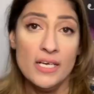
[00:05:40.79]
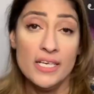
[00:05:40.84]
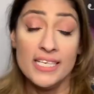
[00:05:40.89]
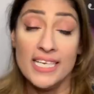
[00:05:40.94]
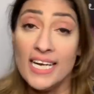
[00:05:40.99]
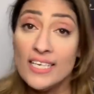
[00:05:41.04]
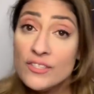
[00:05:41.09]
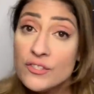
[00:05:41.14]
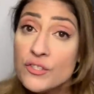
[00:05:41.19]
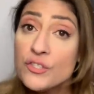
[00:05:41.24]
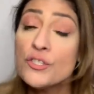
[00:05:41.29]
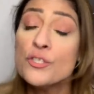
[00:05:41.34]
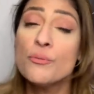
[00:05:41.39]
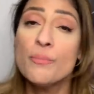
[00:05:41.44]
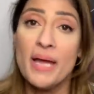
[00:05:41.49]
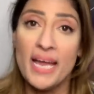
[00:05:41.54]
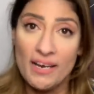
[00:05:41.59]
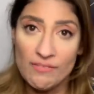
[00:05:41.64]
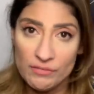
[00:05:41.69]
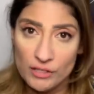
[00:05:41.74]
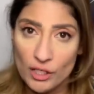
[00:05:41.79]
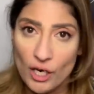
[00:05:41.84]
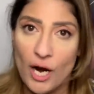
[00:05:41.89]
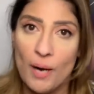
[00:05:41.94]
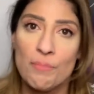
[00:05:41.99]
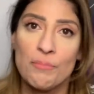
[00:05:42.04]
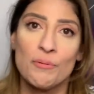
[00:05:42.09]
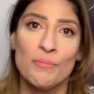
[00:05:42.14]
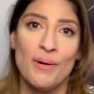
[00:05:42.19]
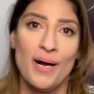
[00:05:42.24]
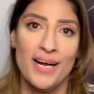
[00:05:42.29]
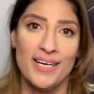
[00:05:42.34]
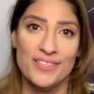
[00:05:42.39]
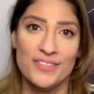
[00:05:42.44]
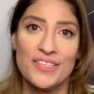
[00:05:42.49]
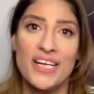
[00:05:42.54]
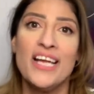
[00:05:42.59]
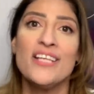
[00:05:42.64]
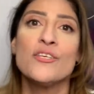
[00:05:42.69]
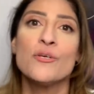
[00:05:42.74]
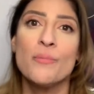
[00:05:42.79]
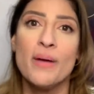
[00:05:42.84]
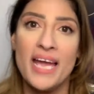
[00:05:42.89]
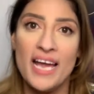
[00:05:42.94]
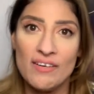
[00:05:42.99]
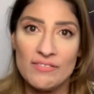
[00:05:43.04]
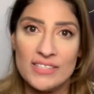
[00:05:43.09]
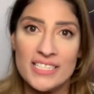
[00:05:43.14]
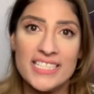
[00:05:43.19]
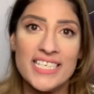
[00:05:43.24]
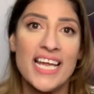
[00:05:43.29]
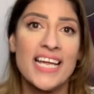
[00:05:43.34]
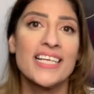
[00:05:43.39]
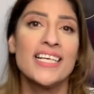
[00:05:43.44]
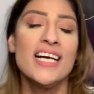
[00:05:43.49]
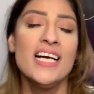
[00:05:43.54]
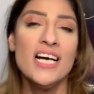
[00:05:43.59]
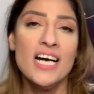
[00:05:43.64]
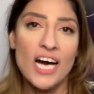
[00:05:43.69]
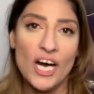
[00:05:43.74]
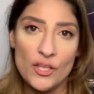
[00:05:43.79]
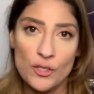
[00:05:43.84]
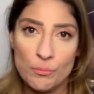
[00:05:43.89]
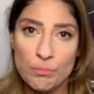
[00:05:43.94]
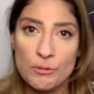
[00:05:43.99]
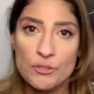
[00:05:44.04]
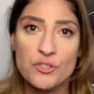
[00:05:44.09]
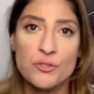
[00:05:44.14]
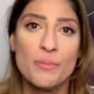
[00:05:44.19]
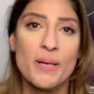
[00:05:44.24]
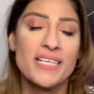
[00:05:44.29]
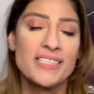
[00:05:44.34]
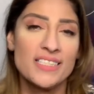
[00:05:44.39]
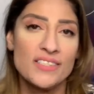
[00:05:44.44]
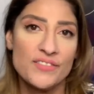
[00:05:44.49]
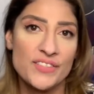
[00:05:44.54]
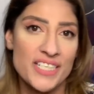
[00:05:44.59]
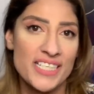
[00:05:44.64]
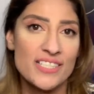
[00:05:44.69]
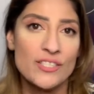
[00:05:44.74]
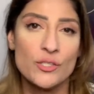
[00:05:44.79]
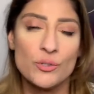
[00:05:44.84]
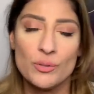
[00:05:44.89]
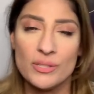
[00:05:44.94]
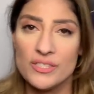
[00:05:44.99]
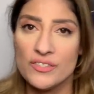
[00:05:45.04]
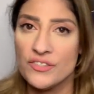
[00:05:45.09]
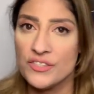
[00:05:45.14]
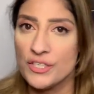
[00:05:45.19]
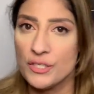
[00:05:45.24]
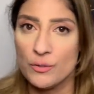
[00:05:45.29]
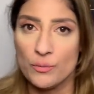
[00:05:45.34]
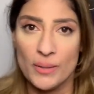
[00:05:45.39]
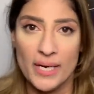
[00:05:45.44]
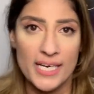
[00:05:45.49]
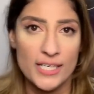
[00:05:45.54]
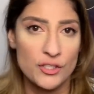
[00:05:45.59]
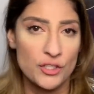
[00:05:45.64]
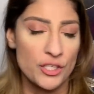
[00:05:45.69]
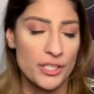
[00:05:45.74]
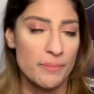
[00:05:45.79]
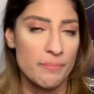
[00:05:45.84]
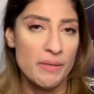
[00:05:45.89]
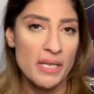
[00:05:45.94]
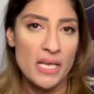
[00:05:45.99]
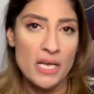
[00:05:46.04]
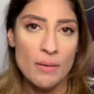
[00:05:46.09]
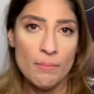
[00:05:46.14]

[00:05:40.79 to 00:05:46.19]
Yes, you may have to compromise and you may have to take other perspectives into consideration.